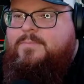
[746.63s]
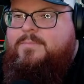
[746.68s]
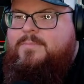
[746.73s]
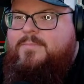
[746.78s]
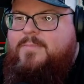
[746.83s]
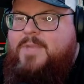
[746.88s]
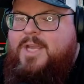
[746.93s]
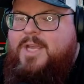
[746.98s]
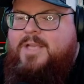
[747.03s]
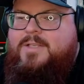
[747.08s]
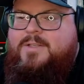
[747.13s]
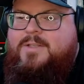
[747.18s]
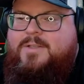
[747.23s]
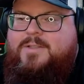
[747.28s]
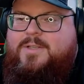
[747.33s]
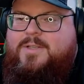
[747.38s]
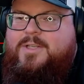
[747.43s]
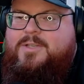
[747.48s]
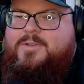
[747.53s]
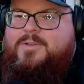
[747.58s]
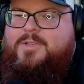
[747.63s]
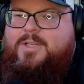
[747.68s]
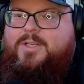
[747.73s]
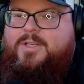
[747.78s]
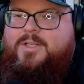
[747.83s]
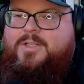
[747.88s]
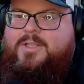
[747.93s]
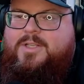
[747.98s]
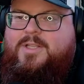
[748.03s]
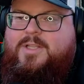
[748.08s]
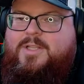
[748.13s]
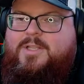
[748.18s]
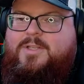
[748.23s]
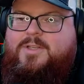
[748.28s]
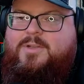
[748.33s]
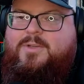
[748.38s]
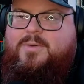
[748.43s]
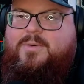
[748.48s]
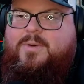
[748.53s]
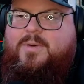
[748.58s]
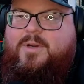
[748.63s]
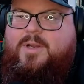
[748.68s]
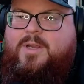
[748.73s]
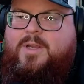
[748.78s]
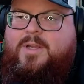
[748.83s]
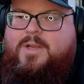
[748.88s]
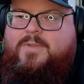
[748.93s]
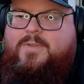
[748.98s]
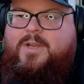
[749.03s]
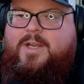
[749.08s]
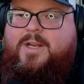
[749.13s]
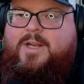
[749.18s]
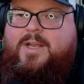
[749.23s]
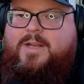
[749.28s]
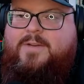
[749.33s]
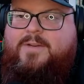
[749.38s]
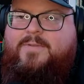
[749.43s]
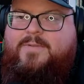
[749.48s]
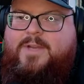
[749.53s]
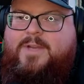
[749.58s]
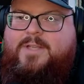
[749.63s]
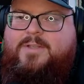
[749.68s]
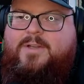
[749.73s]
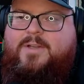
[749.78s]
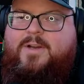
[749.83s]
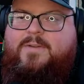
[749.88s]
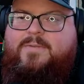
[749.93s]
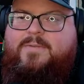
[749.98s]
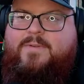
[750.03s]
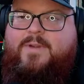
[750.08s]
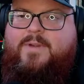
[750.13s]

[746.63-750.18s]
Yeah, so it's interesting to see these two if they had to face off.